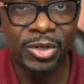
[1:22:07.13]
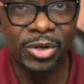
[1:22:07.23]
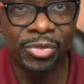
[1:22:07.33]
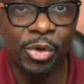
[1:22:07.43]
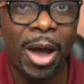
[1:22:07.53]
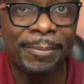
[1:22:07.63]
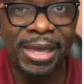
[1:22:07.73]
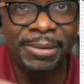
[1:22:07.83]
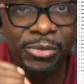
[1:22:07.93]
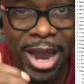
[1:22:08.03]
You know, though I
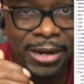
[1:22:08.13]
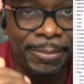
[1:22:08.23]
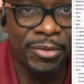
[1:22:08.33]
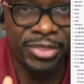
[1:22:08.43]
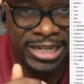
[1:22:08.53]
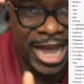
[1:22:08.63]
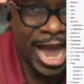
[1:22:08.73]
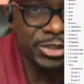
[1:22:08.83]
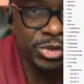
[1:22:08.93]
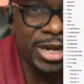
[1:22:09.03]
may be right about the
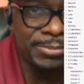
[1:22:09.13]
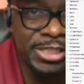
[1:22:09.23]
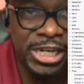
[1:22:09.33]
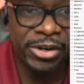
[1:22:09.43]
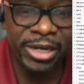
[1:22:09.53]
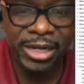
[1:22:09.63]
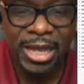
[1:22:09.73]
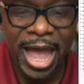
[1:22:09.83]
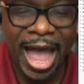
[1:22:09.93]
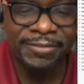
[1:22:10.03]
doctrine I'm sharing,
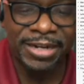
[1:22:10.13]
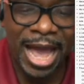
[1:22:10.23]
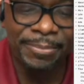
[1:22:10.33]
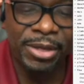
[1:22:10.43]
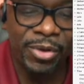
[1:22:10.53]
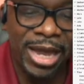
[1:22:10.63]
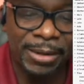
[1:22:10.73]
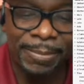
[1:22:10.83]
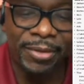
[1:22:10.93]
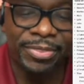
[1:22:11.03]
I have not been
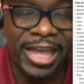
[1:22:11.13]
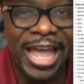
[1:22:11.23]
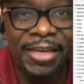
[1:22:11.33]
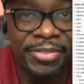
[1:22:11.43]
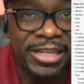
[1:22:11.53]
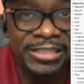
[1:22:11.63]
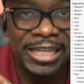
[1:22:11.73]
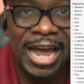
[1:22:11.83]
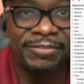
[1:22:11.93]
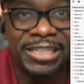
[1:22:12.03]
right about the ethics
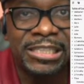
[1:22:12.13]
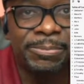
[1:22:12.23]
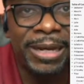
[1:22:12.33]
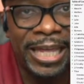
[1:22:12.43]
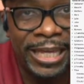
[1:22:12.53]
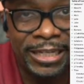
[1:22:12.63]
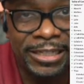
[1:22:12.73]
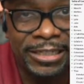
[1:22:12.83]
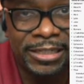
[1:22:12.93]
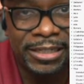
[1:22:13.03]
that I've displayed.
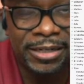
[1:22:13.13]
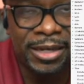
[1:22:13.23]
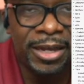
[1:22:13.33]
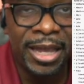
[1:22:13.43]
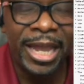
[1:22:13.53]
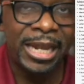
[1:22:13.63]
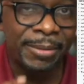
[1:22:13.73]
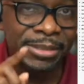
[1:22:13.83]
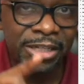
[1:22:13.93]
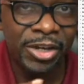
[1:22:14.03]

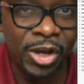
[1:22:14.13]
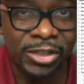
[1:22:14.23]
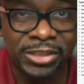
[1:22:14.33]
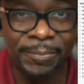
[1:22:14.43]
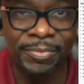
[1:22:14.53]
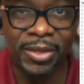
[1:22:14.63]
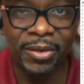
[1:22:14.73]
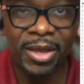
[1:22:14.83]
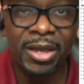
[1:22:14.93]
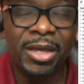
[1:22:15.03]
And I'm going to tell y'all something
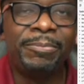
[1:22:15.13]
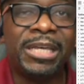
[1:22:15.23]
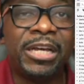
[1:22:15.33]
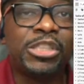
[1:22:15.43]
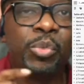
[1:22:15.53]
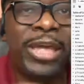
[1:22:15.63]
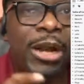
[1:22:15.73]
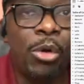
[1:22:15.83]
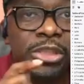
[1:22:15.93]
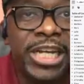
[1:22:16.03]
because
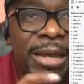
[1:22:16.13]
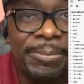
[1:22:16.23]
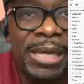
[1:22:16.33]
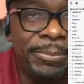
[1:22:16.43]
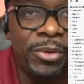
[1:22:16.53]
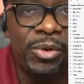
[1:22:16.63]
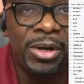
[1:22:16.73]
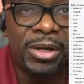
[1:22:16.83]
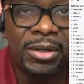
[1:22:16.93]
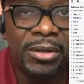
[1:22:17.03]
we don't check people,
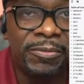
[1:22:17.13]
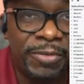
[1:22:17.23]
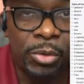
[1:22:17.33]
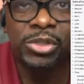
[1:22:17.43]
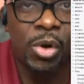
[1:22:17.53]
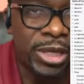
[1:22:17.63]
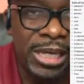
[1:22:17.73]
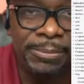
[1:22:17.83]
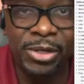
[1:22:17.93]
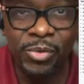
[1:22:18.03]
folks going to
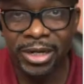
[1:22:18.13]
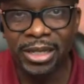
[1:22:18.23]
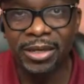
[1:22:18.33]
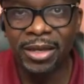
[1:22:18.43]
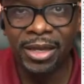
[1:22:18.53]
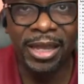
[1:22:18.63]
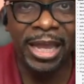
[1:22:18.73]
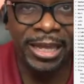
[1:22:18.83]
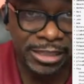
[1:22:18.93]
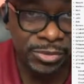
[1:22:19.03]
keep doing
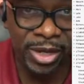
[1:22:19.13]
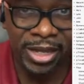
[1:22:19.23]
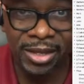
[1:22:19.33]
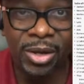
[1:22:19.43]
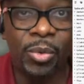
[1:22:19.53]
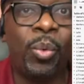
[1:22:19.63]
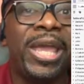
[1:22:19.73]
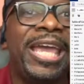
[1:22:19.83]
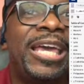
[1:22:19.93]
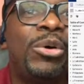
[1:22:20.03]
it. And guess what?
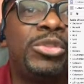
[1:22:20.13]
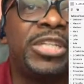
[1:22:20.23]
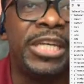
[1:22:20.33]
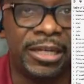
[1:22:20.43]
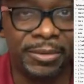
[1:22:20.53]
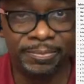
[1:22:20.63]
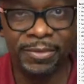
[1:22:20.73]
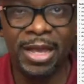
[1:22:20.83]
We guilty.